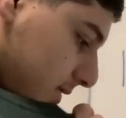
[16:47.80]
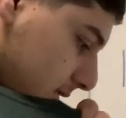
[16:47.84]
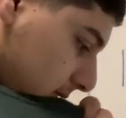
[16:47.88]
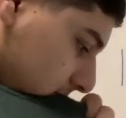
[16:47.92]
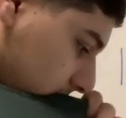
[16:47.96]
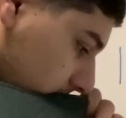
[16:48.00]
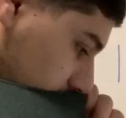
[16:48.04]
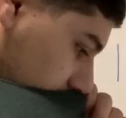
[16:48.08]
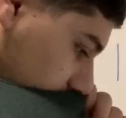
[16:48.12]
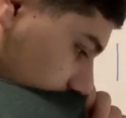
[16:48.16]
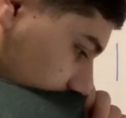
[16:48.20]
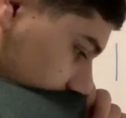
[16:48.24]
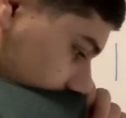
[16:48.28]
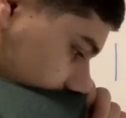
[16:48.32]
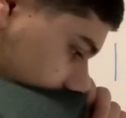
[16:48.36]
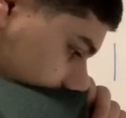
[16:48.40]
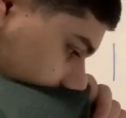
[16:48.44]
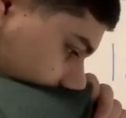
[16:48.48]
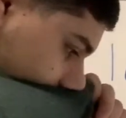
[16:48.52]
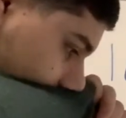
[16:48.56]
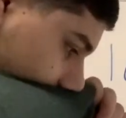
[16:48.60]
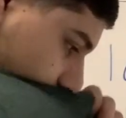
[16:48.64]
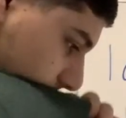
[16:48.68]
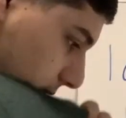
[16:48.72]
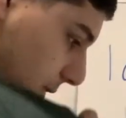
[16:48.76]
the cost of
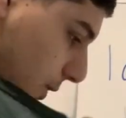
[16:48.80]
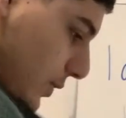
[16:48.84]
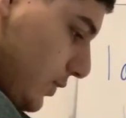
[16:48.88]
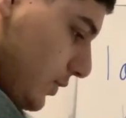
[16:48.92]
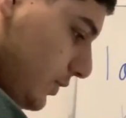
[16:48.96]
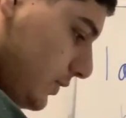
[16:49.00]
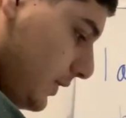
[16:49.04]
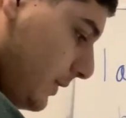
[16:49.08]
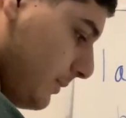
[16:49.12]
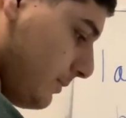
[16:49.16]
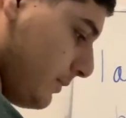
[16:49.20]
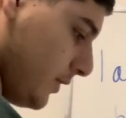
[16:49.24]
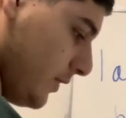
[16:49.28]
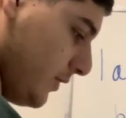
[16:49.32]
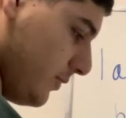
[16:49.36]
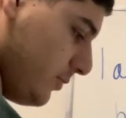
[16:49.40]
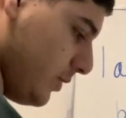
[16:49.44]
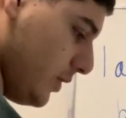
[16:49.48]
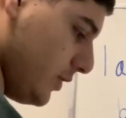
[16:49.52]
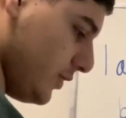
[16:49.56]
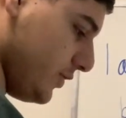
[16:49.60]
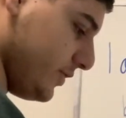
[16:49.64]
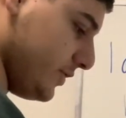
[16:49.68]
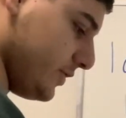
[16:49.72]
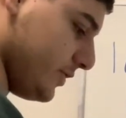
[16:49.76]
the total number of
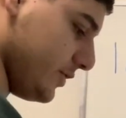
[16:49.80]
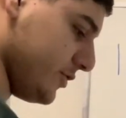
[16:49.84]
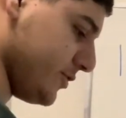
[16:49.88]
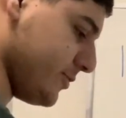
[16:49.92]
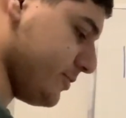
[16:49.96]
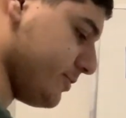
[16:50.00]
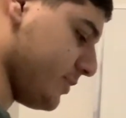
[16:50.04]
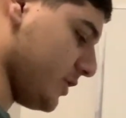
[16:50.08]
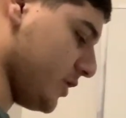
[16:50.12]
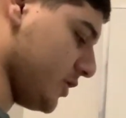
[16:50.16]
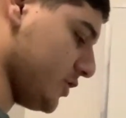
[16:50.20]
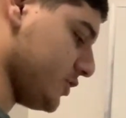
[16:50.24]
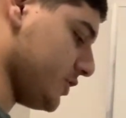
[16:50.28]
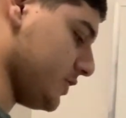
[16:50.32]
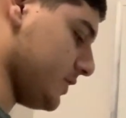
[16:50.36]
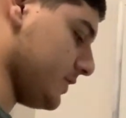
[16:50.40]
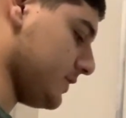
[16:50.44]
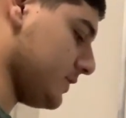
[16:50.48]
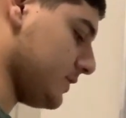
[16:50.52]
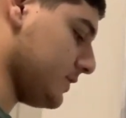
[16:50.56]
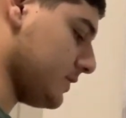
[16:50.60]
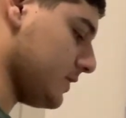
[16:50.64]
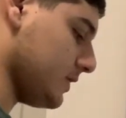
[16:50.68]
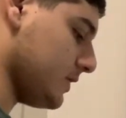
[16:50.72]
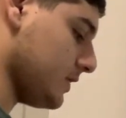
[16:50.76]
posters
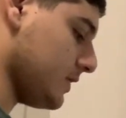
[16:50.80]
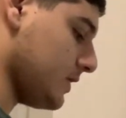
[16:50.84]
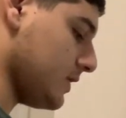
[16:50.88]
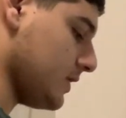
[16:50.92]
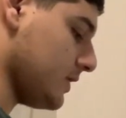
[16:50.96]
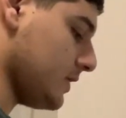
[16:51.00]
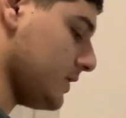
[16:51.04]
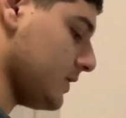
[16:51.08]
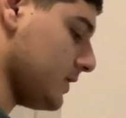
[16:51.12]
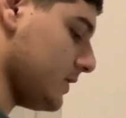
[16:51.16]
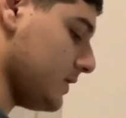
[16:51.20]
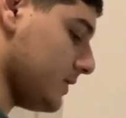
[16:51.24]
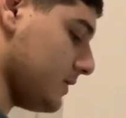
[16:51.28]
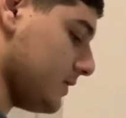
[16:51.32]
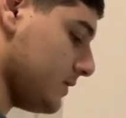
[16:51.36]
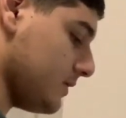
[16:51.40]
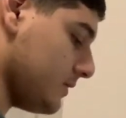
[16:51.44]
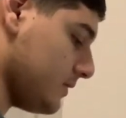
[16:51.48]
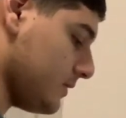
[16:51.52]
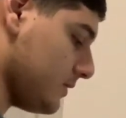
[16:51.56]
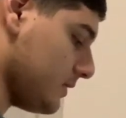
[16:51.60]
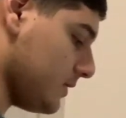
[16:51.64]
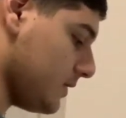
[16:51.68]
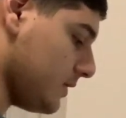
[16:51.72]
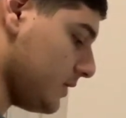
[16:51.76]
purchased?
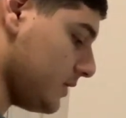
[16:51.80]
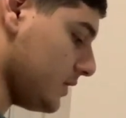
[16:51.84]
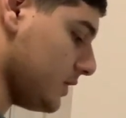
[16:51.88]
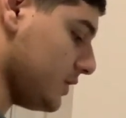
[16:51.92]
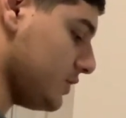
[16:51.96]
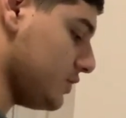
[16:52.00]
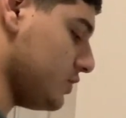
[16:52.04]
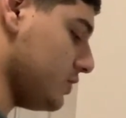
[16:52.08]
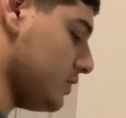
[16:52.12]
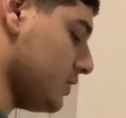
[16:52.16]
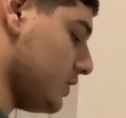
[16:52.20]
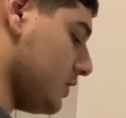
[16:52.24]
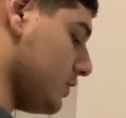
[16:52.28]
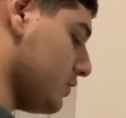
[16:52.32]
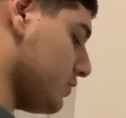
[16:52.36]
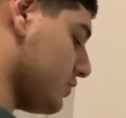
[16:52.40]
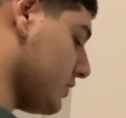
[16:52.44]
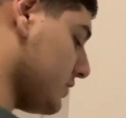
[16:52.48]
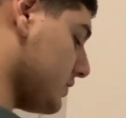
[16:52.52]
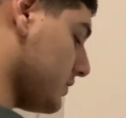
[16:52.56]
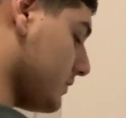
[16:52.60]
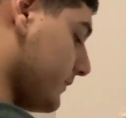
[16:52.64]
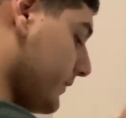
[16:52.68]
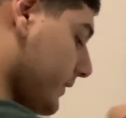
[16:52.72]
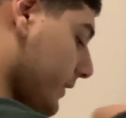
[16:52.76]
How did you know?
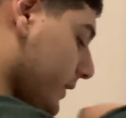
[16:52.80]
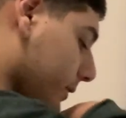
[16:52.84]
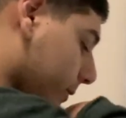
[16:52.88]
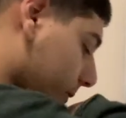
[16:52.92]
Justify your